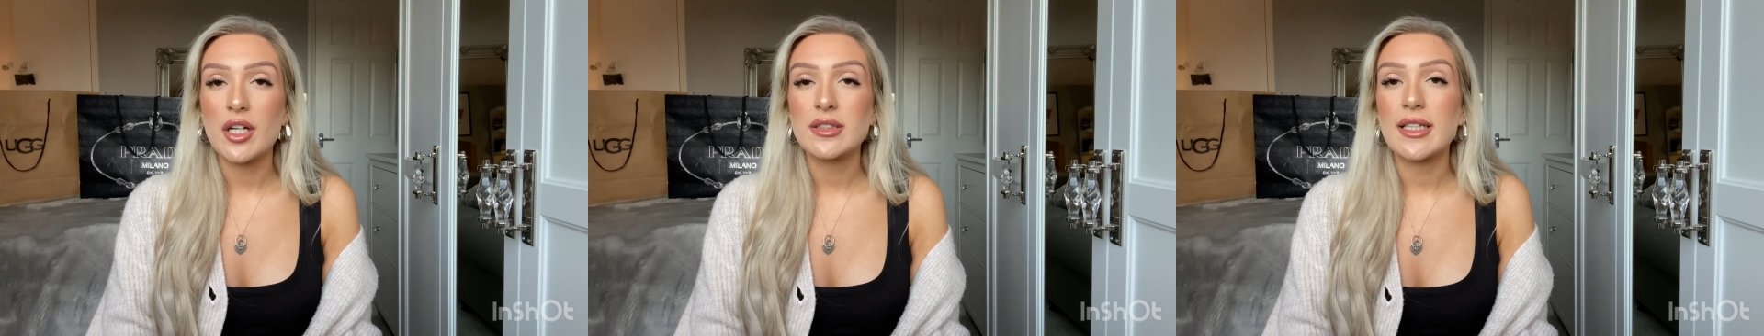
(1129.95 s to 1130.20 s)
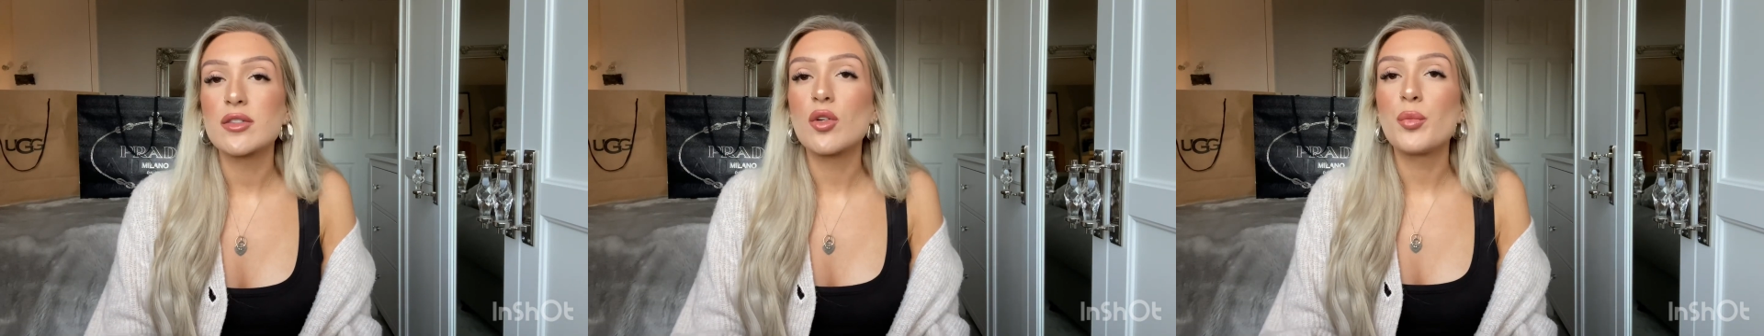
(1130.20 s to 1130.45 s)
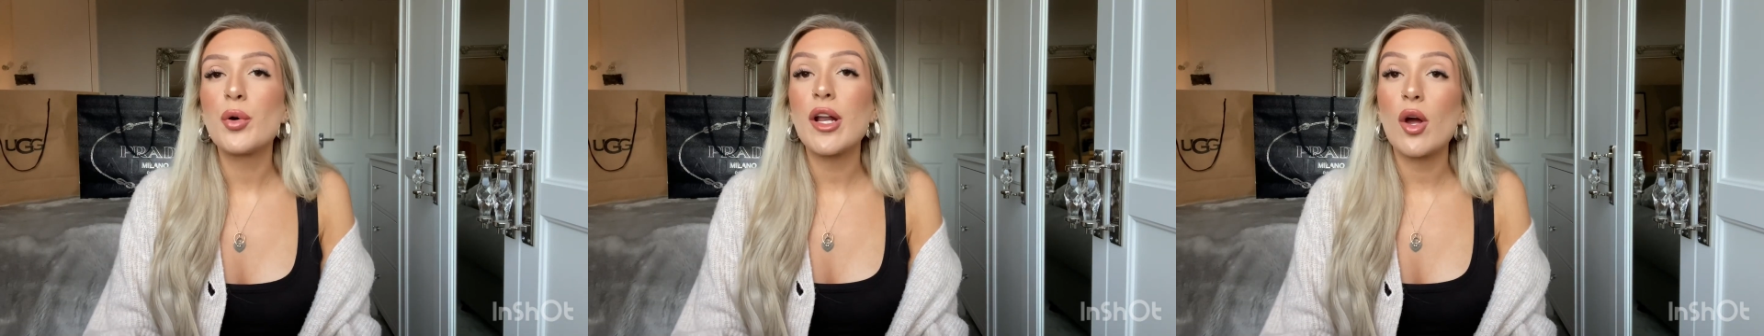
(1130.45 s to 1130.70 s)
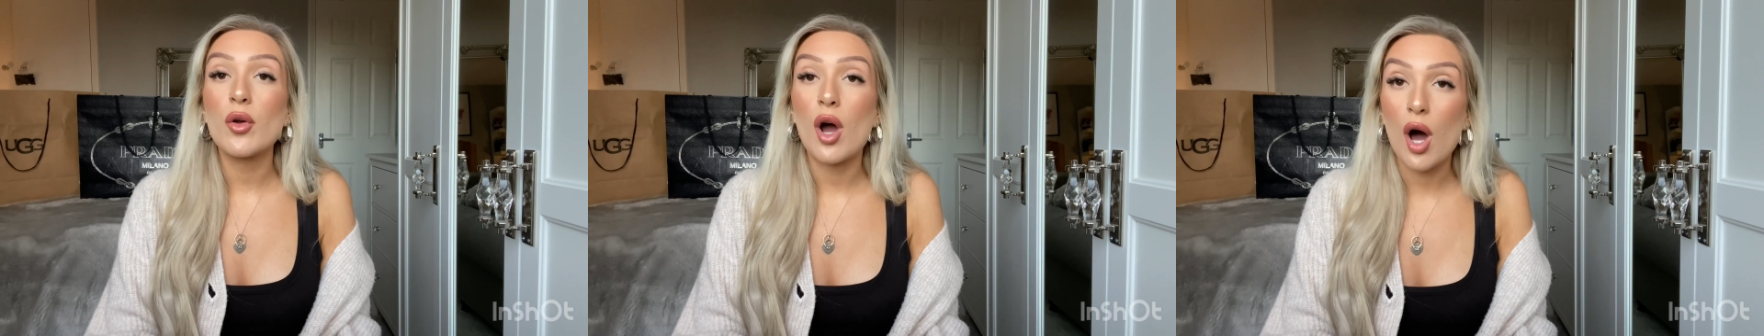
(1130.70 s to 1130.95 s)
They sort of put it
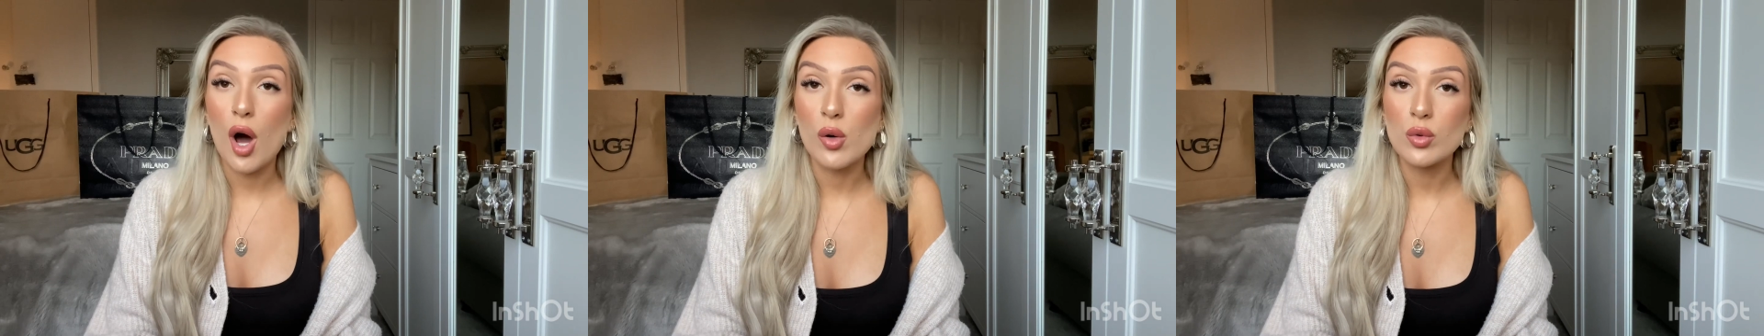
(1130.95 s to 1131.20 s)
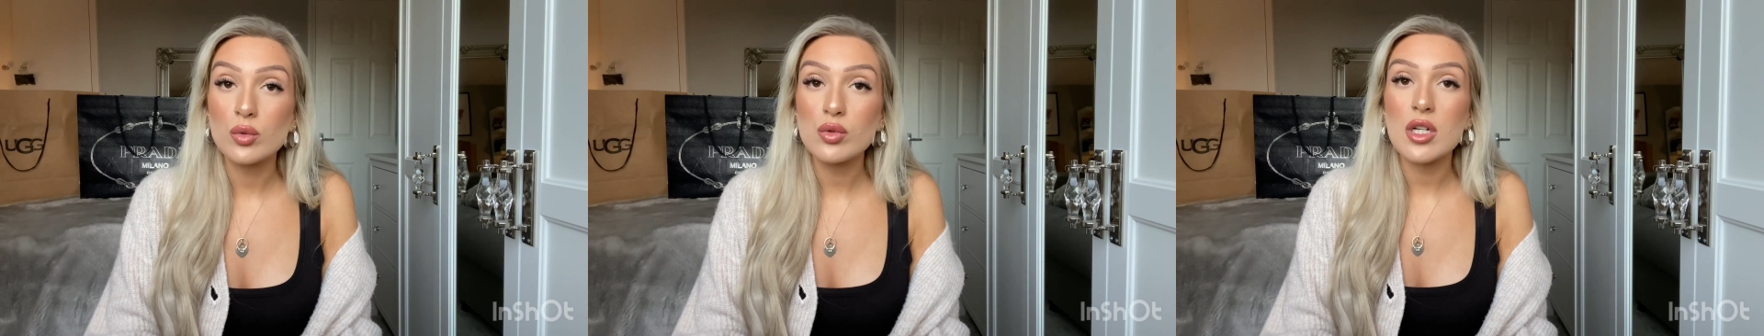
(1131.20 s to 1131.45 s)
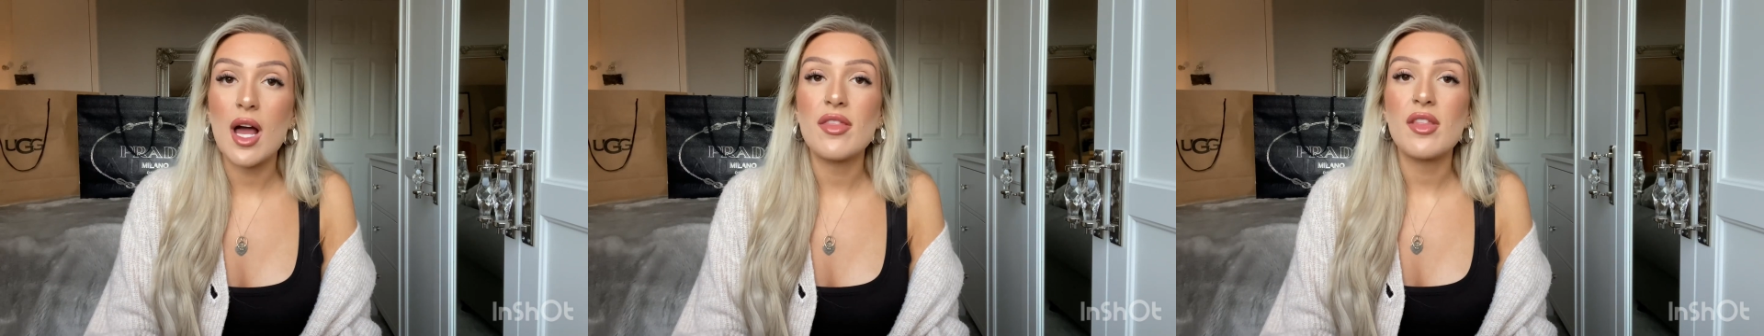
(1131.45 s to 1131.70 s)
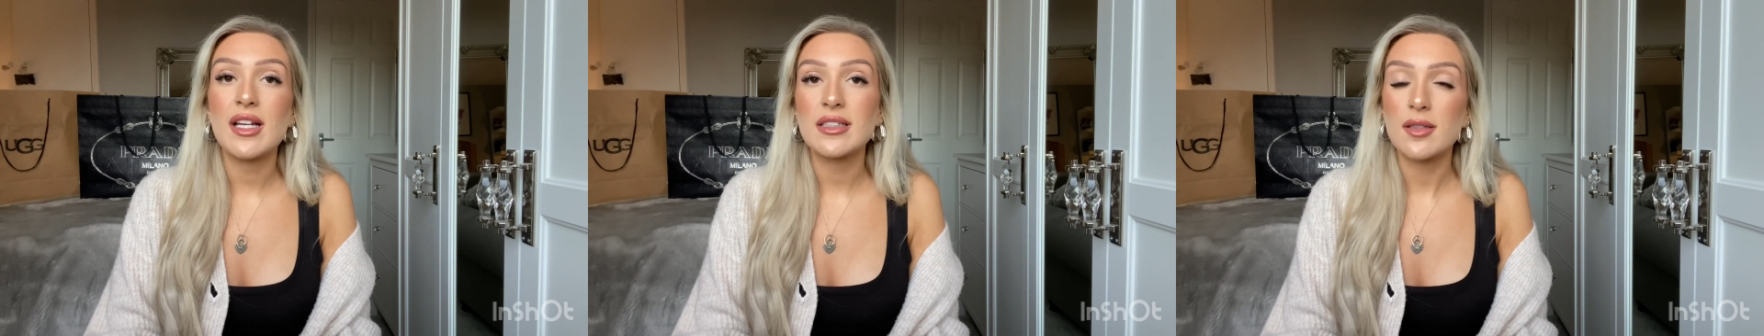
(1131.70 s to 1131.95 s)
on hold and
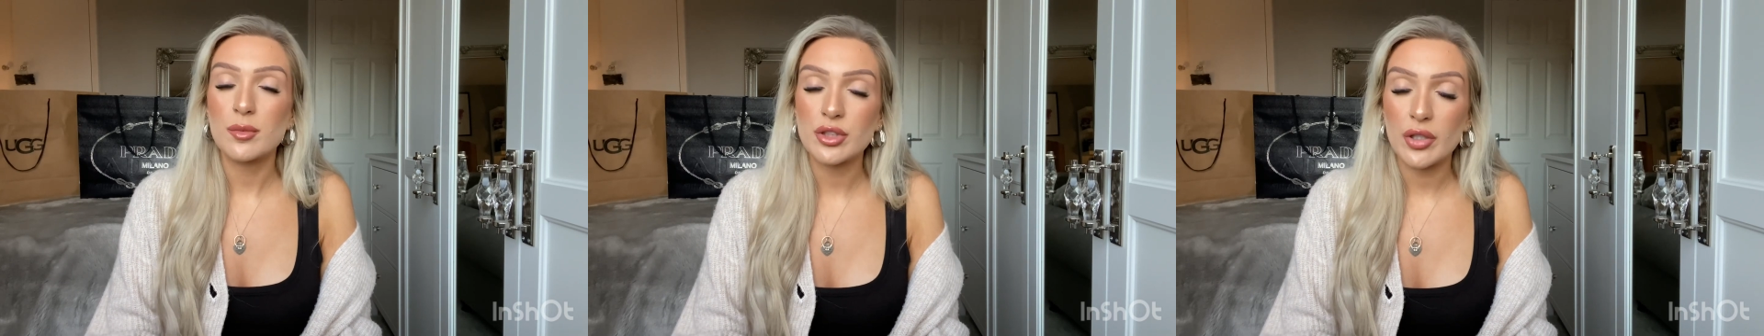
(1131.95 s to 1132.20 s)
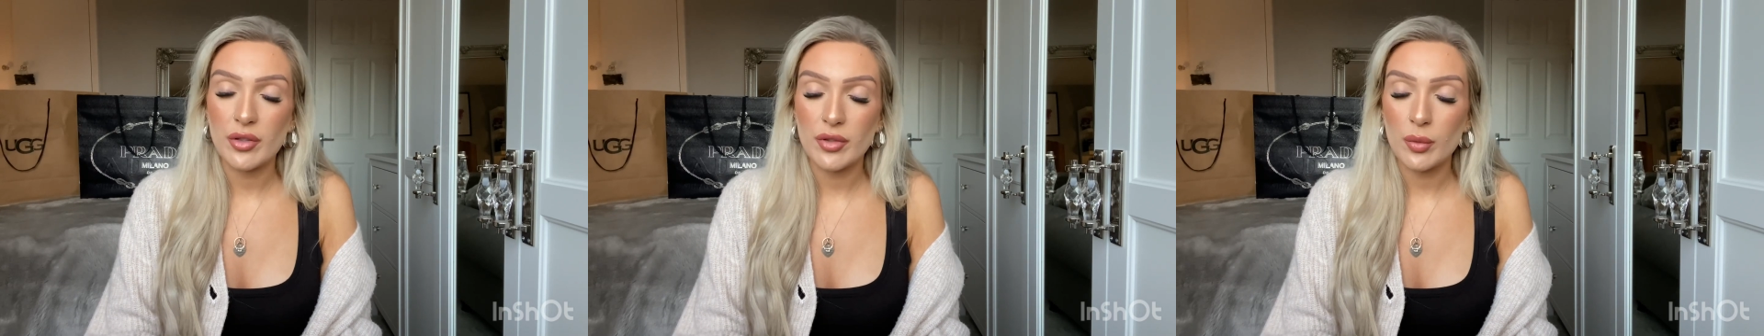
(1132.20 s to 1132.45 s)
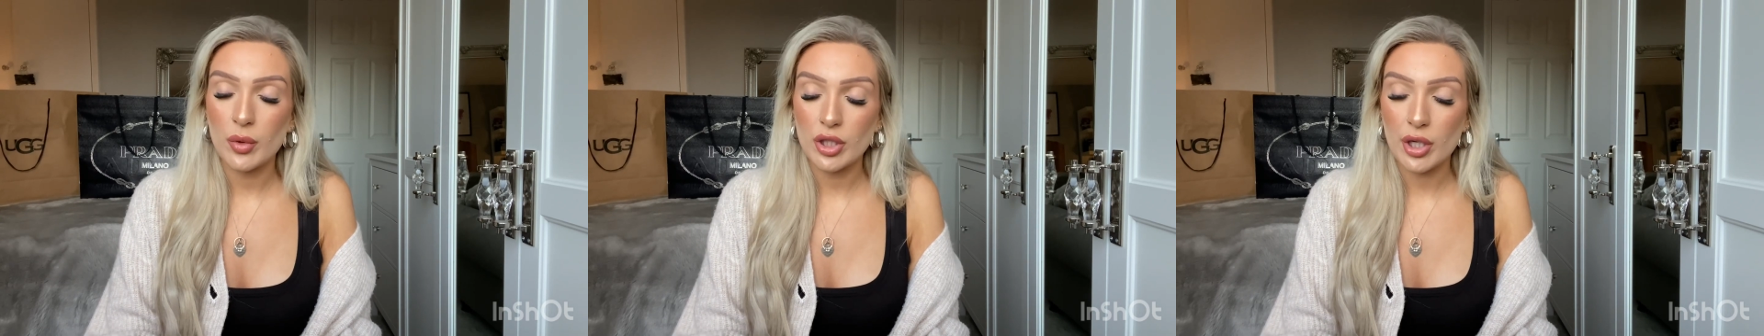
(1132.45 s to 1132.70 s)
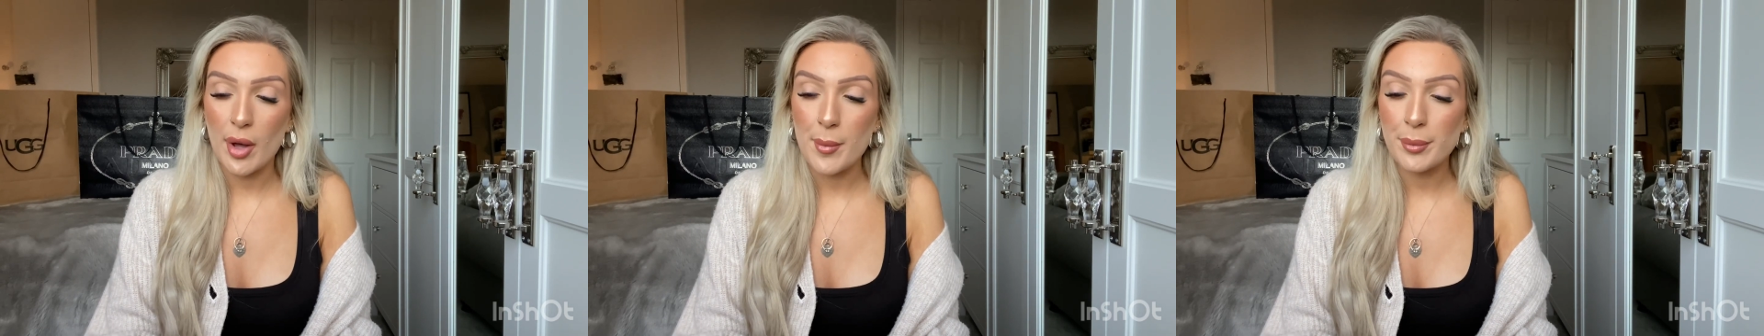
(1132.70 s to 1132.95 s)
then it's up to you if you want to go
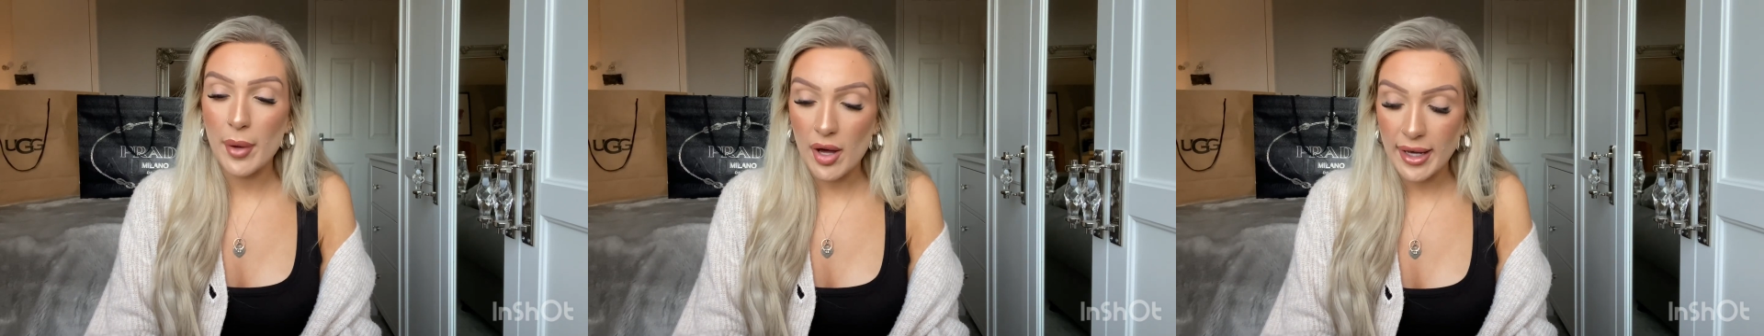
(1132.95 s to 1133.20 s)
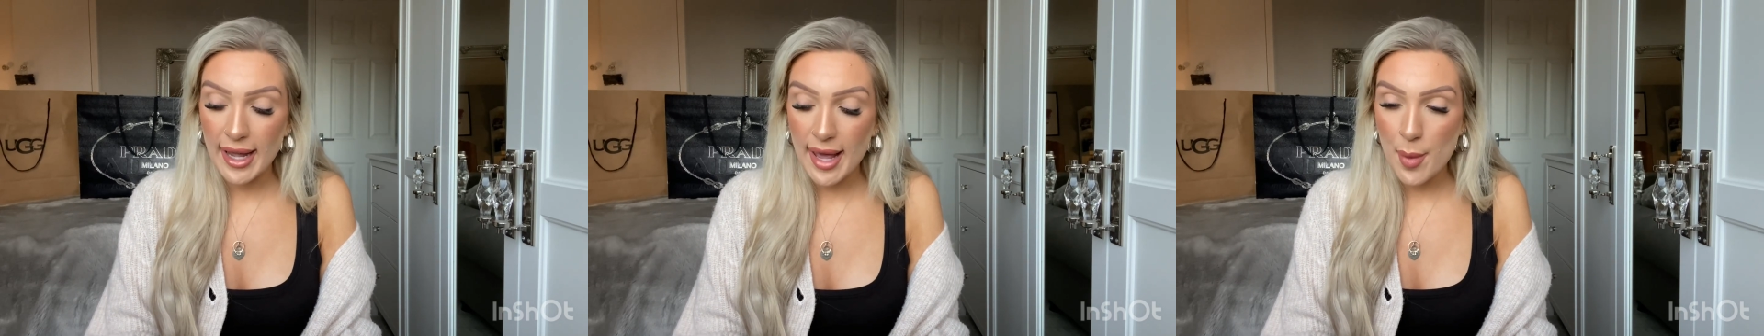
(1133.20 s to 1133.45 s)
and buy it.